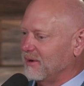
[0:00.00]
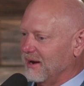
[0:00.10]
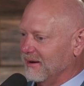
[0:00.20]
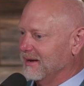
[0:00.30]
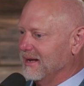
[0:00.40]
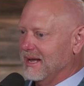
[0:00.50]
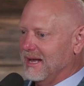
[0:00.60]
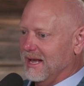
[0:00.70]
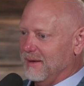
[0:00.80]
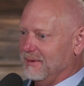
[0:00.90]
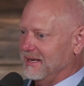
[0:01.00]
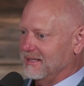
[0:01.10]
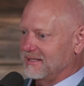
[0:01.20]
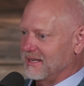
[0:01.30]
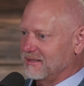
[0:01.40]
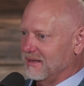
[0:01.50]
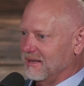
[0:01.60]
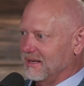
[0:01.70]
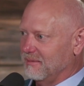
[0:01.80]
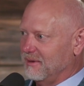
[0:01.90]
writer, I mean,
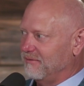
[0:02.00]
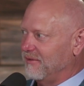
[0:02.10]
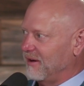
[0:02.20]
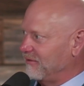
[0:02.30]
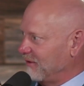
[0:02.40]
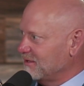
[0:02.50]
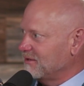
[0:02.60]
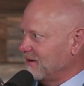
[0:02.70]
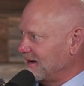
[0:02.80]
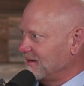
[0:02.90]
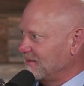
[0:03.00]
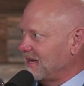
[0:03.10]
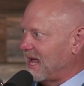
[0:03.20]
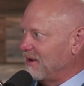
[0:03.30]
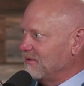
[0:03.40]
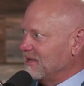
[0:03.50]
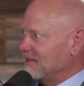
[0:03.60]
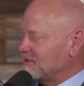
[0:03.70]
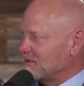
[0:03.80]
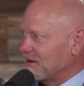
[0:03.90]
it can be very frustrating. I mean, how do you
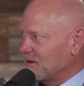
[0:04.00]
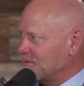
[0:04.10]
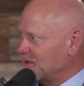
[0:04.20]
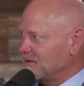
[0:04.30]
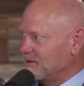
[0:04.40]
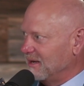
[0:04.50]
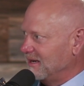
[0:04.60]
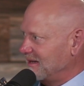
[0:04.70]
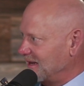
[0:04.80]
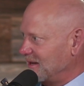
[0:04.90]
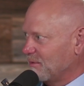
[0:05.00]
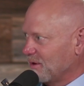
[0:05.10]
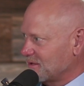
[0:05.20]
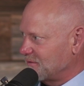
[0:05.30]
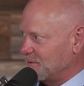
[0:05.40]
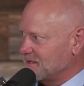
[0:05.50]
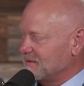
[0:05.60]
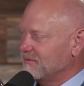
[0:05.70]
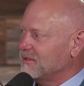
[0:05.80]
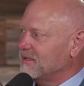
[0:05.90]
get started? What do you do? Any words of
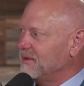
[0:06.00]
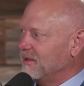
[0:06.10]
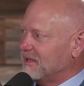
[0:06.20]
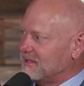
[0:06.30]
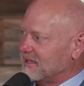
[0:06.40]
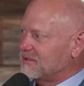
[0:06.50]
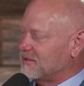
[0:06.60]
wisdom for somebody looking to get